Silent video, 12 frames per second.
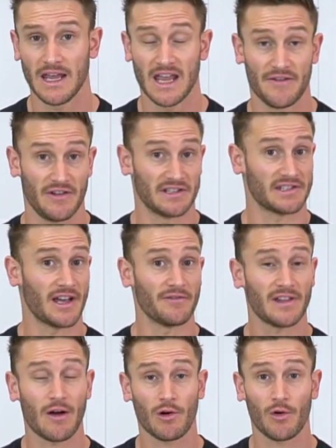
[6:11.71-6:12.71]
If it's
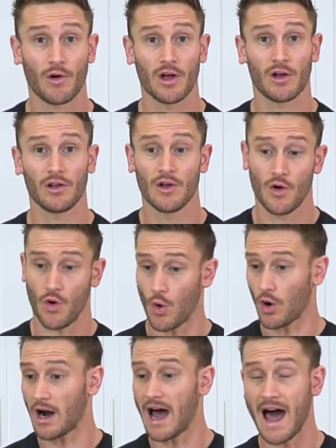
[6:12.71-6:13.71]
sunflower oil
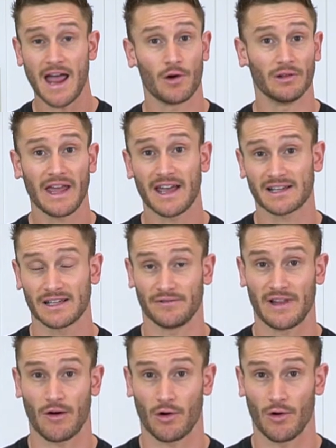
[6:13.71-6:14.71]
or high oleic
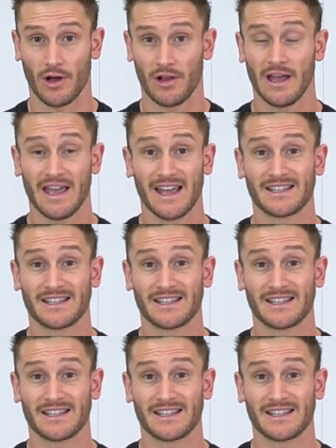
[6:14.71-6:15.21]
sunflower oil,